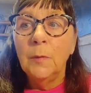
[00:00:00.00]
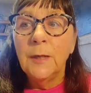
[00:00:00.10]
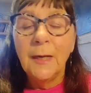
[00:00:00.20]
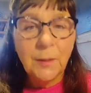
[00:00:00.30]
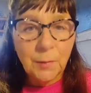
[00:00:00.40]

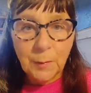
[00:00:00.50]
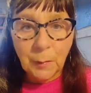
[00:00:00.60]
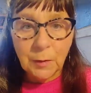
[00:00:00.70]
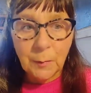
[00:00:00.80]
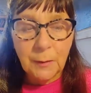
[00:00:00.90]
takes
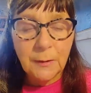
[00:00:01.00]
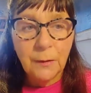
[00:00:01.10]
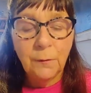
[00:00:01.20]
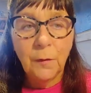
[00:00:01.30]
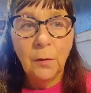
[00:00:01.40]

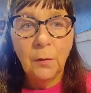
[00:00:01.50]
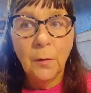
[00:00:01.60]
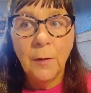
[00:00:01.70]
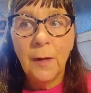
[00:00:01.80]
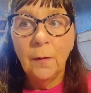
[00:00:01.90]
responsibility for her
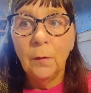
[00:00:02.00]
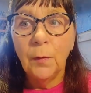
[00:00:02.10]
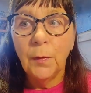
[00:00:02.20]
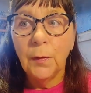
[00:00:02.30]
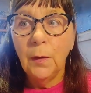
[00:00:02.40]
own
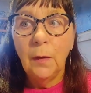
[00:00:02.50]
health